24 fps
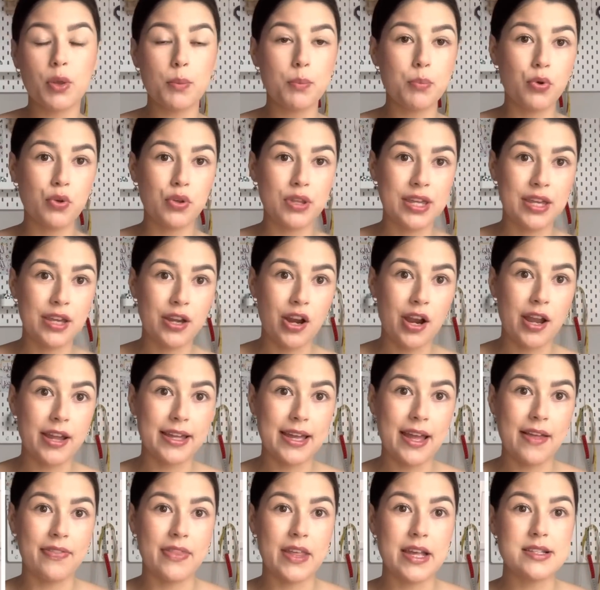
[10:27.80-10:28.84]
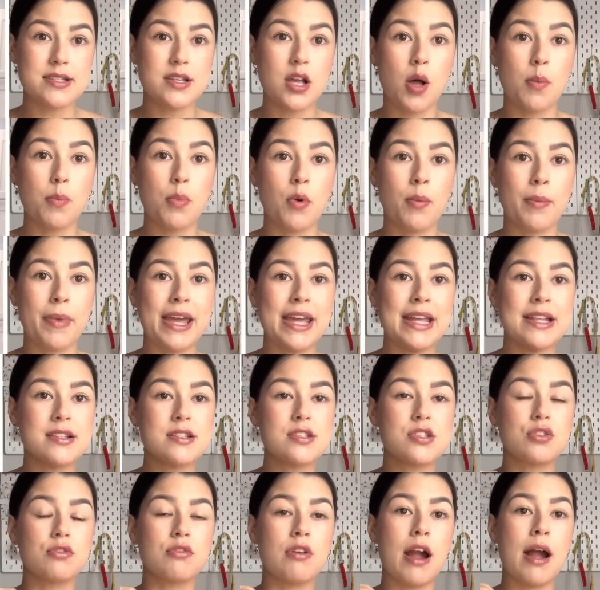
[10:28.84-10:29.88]
put here again, that's up on my
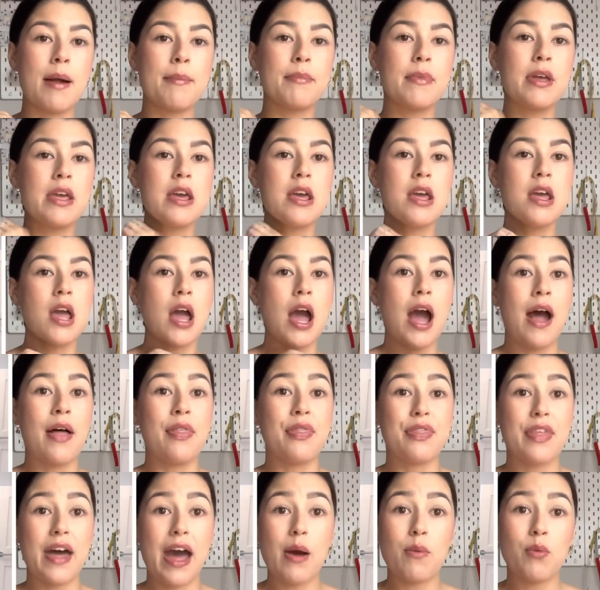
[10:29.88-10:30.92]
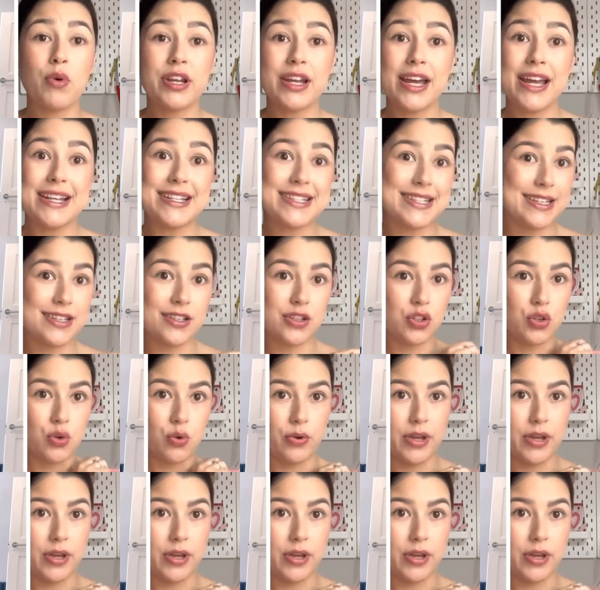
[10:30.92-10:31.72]
Instagram. And that one I didn't go